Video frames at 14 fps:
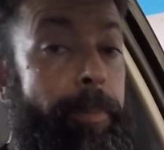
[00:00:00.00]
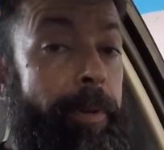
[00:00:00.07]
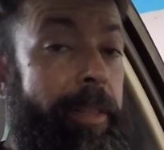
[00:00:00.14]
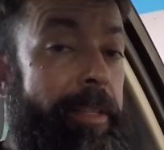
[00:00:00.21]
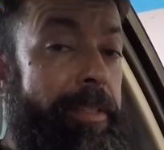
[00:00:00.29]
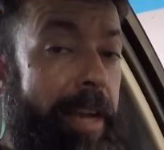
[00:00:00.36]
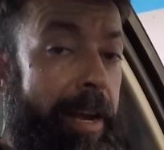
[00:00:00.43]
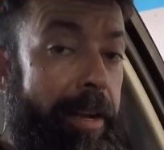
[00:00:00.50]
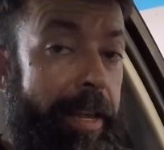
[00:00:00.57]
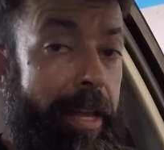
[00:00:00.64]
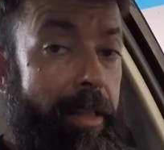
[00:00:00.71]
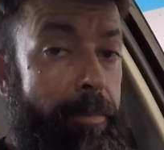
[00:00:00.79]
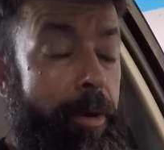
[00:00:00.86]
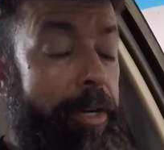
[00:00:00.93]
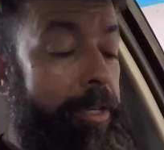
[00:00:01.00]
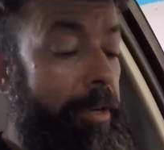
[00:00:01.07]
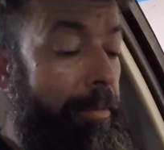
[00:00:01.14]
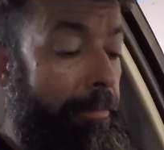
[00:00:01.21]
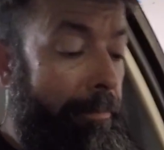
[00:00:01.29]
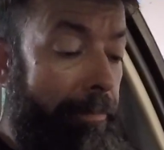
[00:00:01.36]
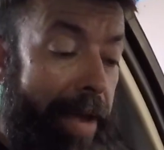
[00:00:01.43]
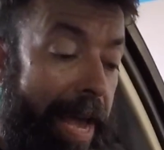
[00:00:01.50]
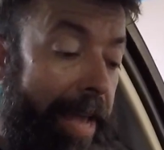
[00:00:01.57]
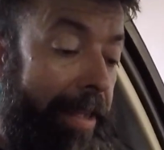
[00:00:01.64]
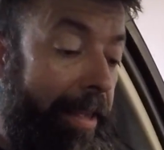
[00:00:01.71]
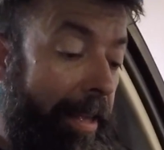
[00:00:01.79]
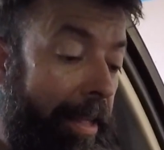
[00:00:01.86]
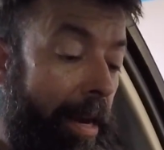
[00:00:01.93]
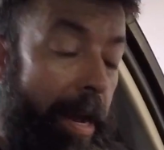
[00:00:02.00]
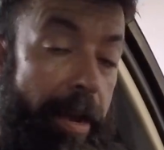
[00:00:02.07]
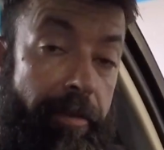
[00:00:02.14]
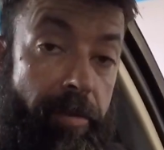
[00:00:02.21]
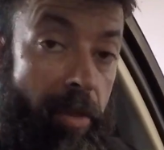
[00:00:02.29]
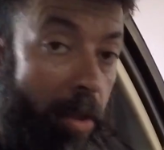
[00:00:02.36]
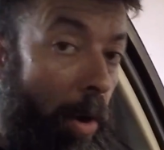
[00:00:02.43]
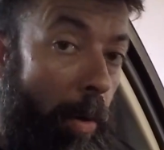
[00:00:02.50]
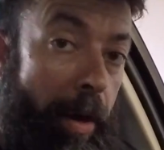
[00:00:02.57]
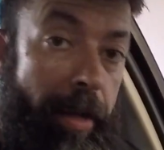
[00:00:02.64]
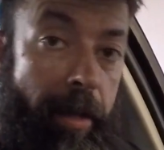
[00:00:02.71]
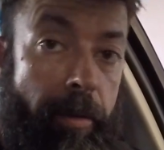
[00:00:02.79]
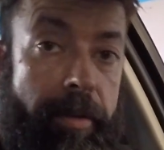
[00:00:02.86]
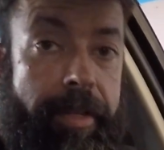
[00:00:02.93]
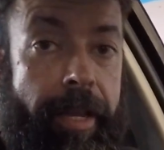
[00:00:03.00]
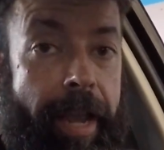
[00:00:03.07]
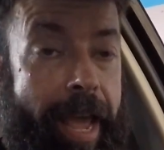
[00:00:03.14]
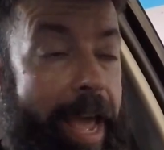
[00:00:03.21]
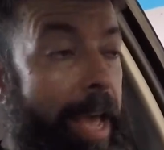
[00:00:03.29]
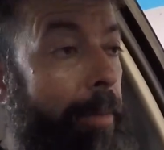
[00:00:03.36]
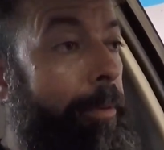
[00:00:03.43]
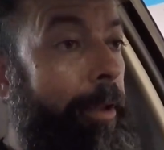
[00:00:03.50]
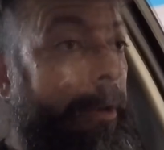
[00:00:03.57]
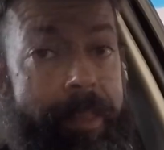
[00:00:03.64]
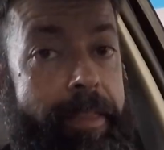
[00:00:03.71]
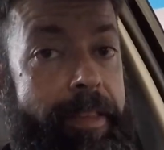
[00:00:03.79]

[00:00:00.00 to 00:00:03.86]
put the stock calibration back in. I have no idea what's gonna happen.